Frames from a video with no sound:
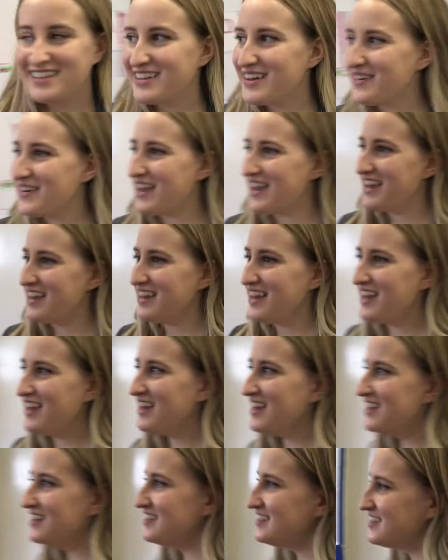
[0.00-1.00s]
Okay,
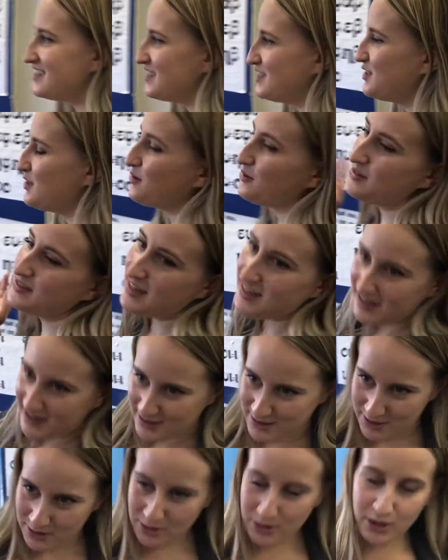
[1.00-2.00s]
and so Sunday
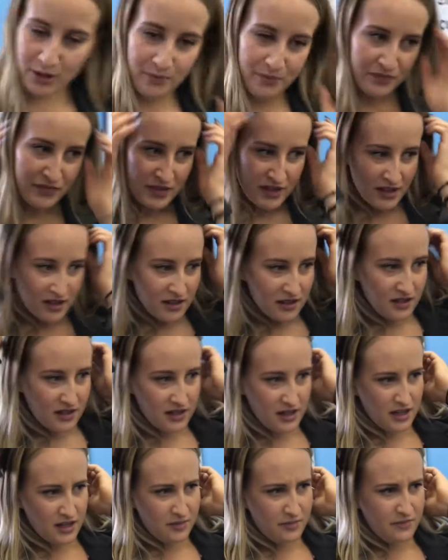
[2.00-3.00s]
school.
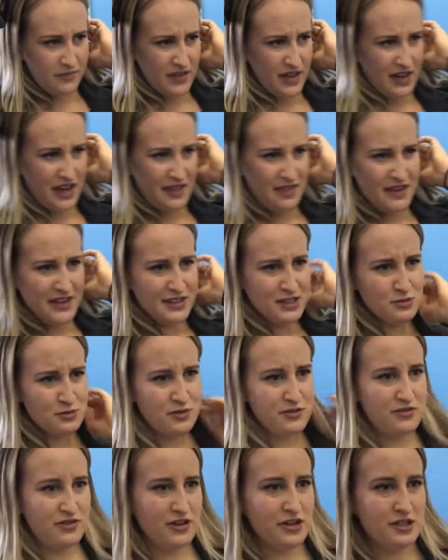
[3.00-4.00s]
I think it's
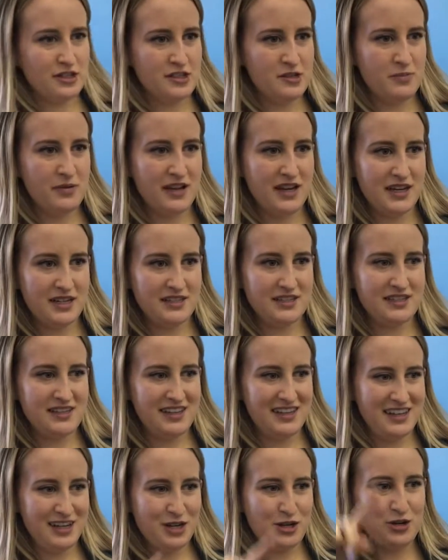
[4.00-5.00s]
reversed because
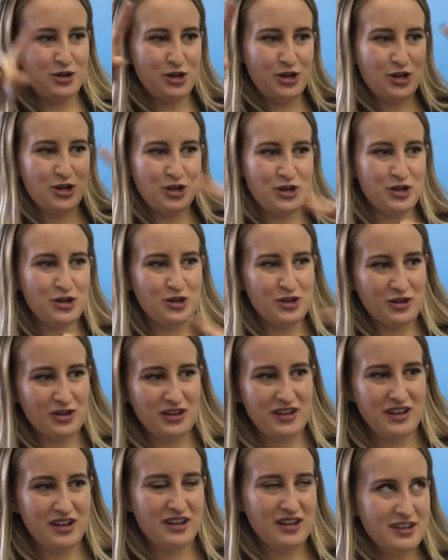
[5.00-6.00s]

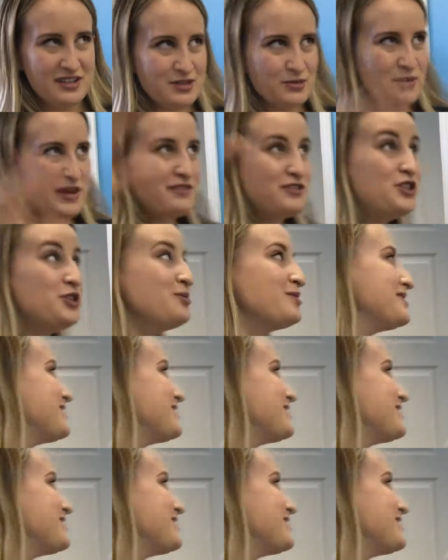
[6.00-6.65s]
so we have two